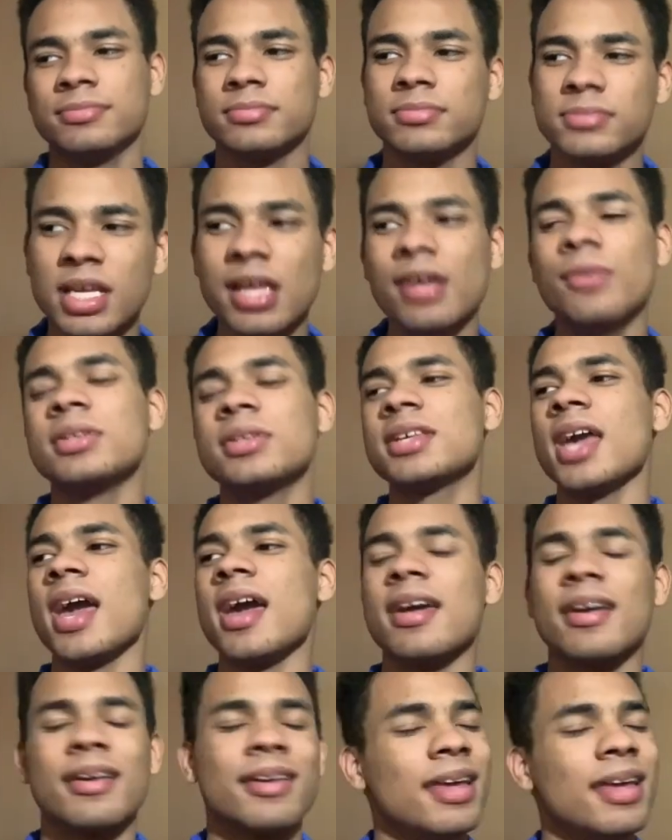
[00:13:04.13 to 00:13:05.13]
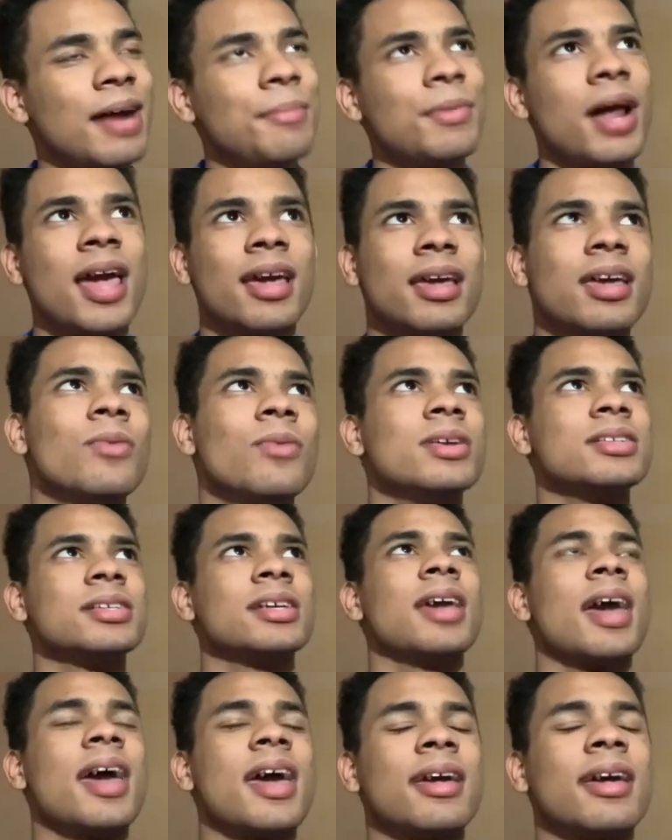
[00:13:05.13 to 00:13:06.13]
it was gang. And I'm like, it wasn't
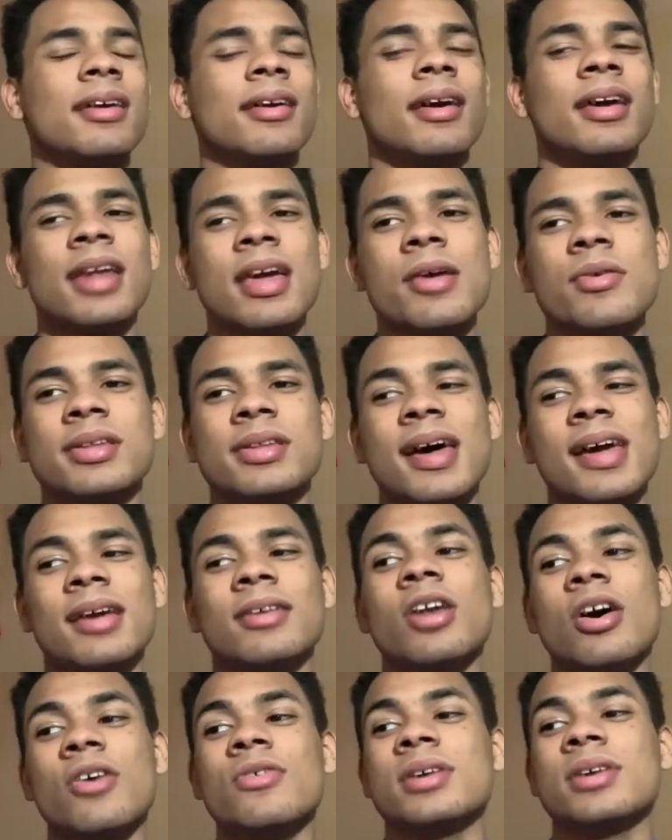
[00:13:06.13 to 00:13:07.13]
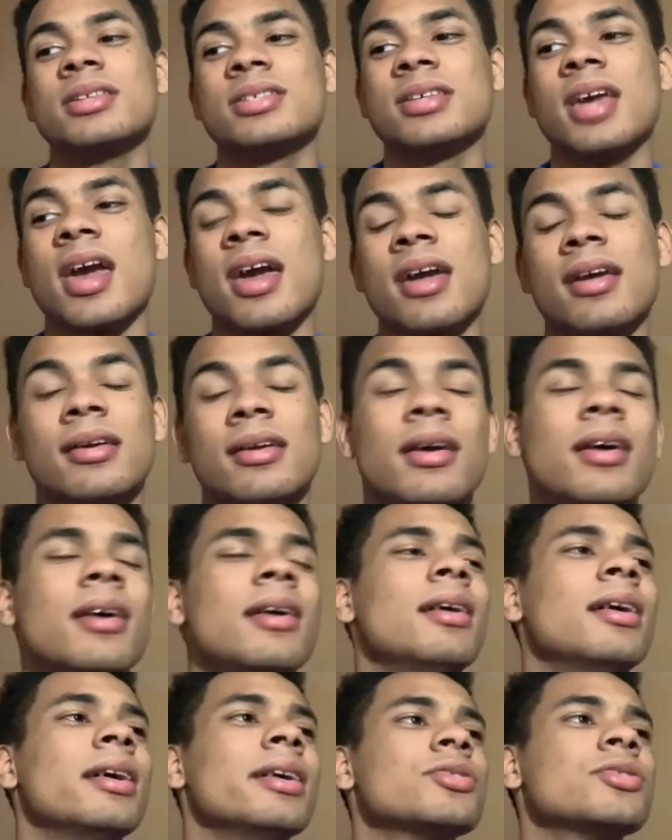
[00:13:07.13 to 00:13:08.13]
gang. And they was like, no, it's gang.
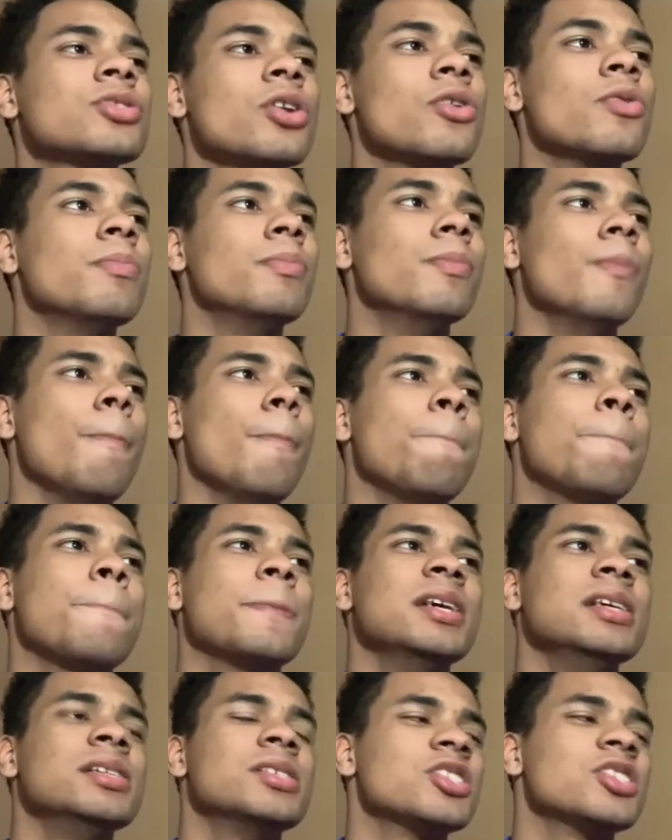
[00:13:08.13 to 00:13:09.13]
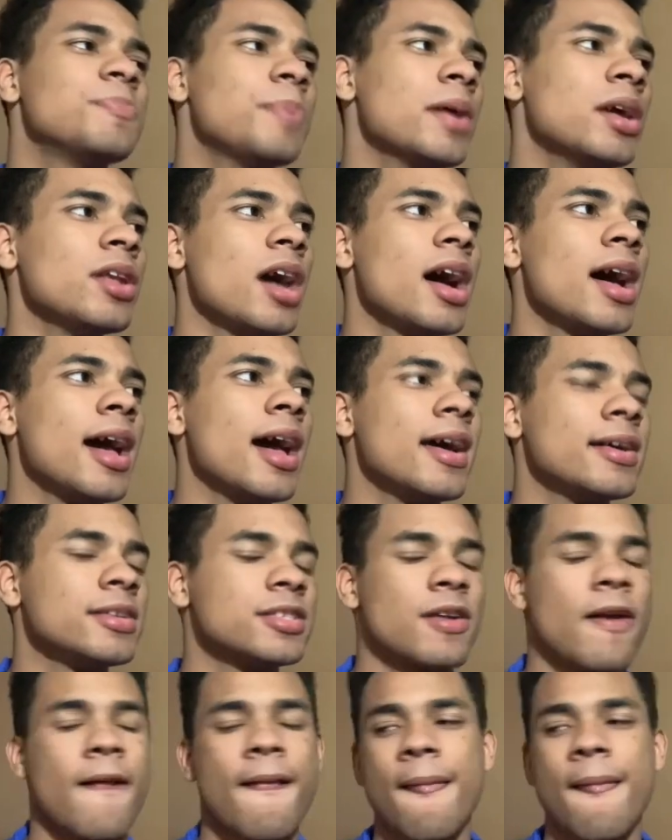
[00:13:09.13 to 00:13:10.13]
And so he suspended our ass.
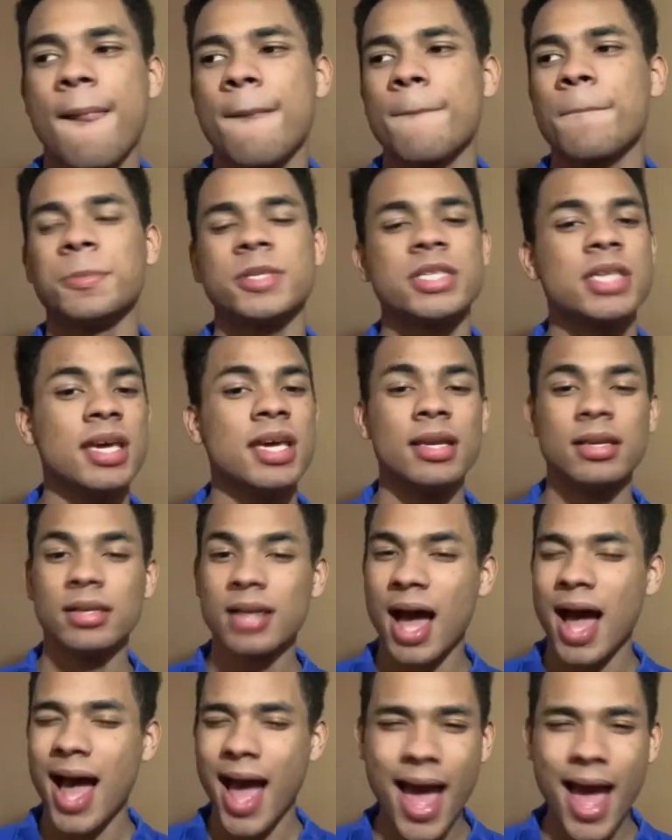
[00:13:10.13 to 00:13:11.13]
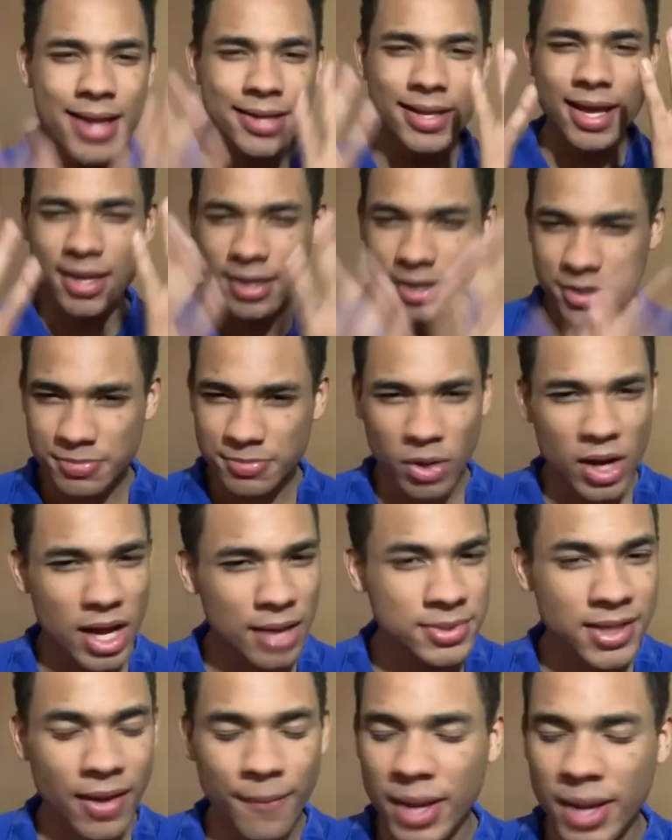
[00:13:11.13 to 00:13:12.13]
10 hot days, boy.
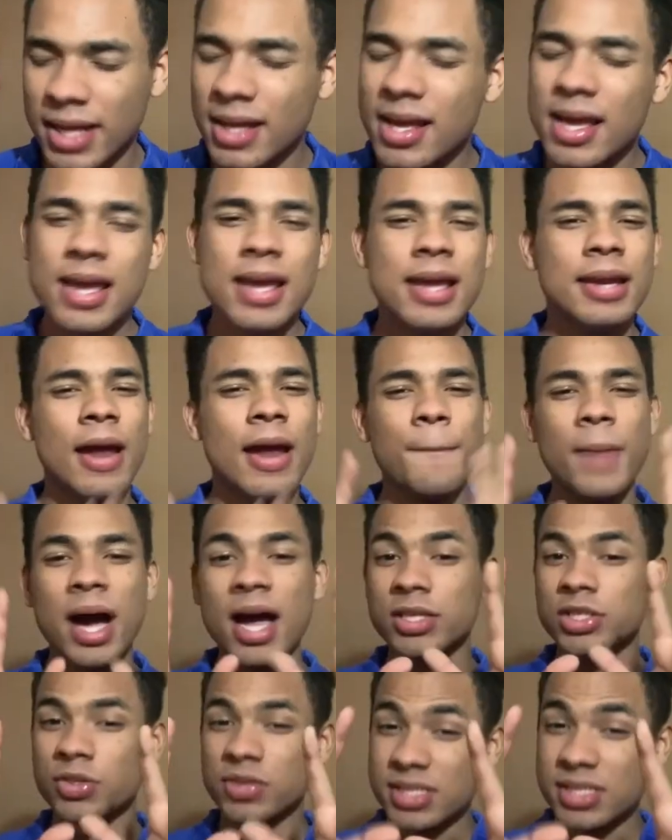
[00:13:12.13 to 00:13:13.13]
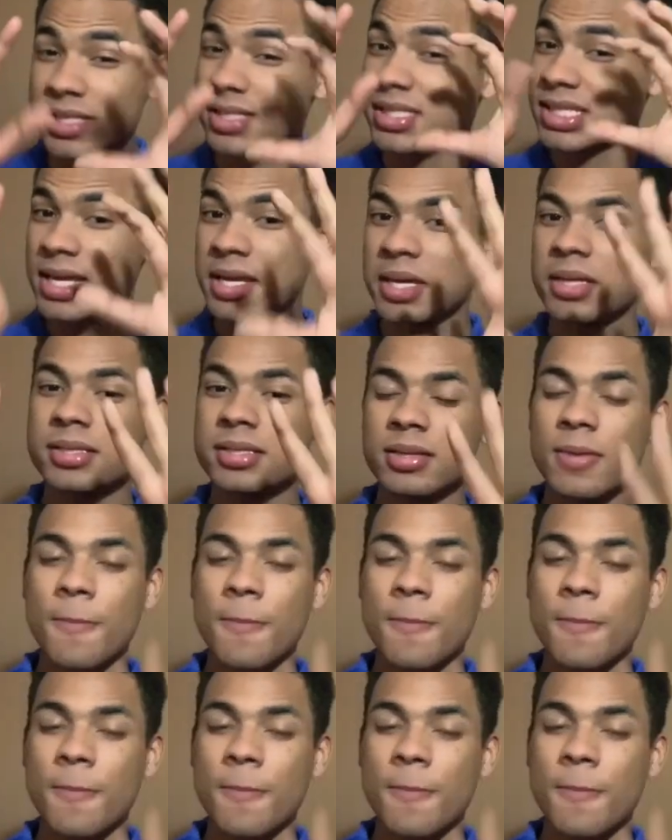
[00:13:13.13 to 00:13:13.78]
I'm talking about, now mind you, it's the 6.